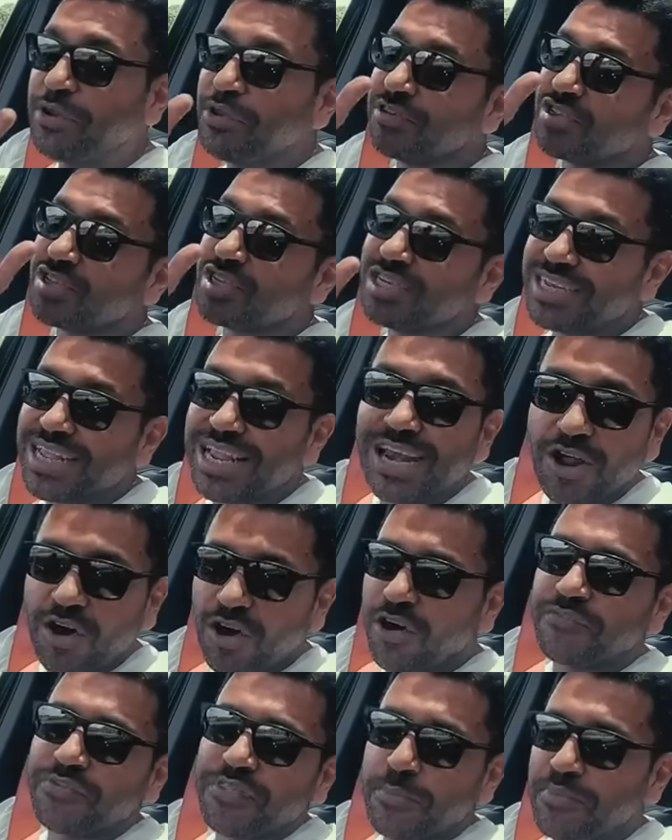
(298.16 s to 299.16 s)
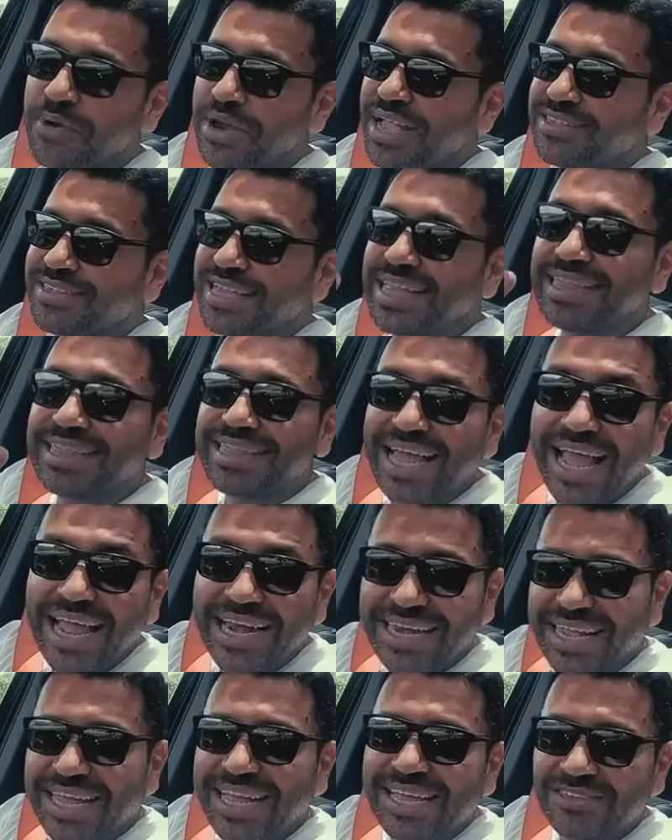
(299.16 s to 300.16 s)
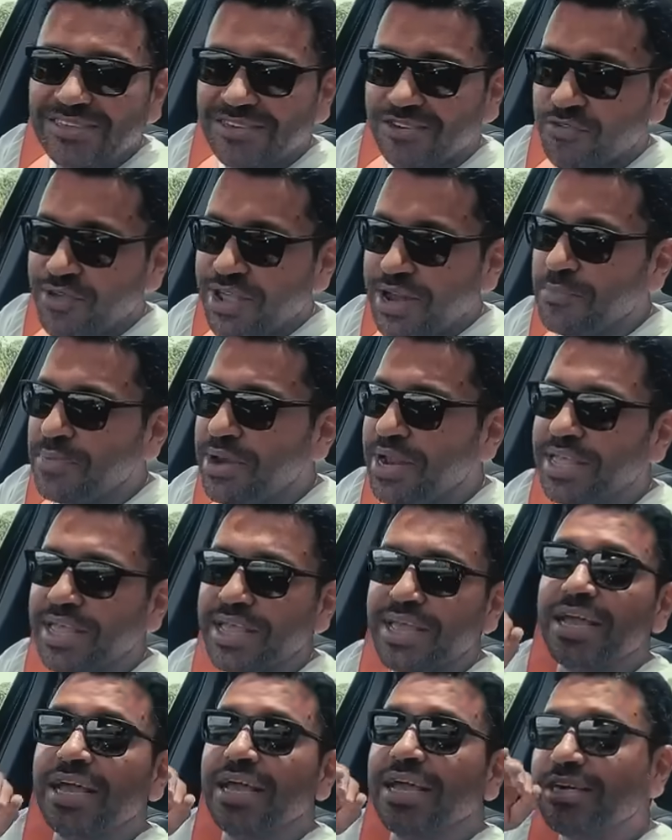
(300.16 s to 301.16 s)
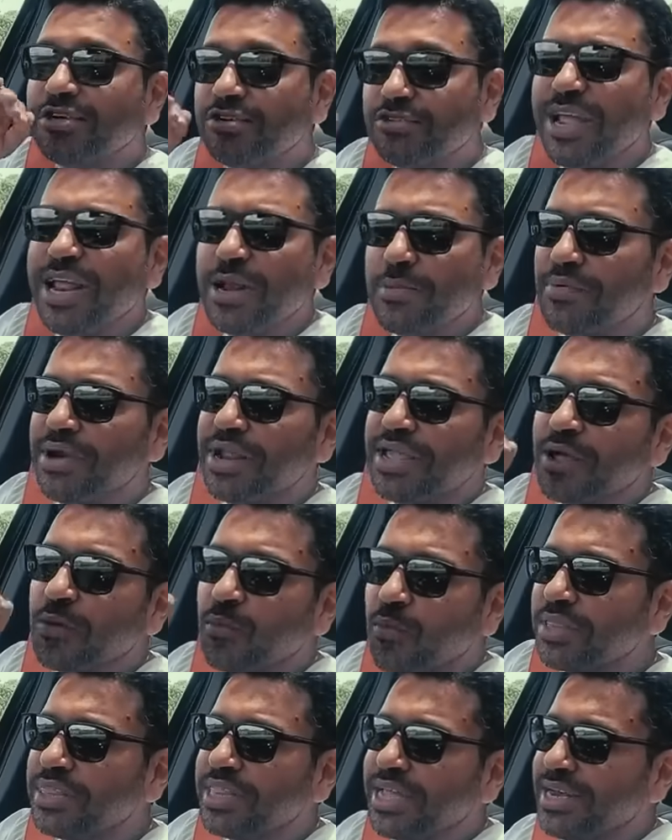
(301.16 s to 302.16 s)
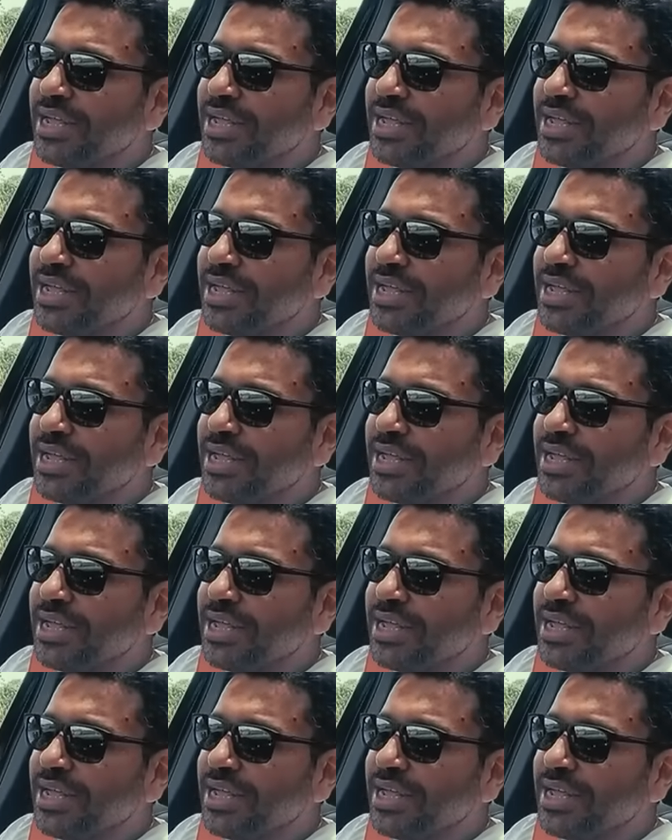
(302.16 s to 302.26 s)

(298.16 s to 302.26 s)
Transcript: you're still on the brakes, and that is trail braking. Trail braking, what that